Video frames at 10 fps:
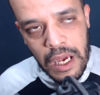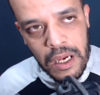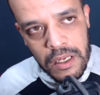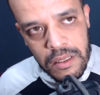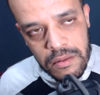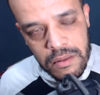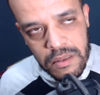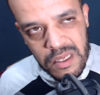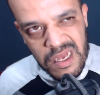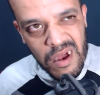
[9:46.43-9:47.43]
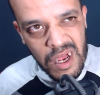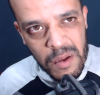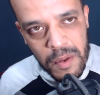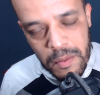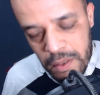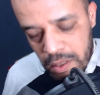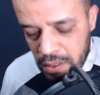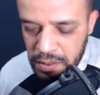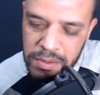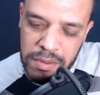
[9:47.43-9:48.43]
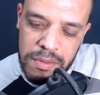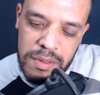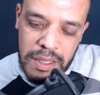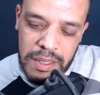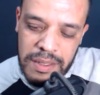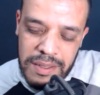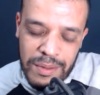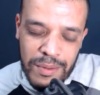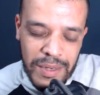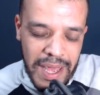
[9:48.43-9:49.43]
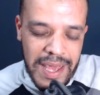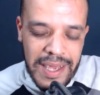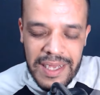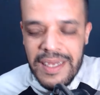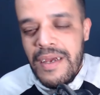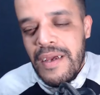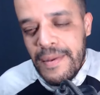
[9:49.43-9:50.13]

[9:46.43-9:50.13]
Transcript: yeah, that's all I remember. Yeah, okay.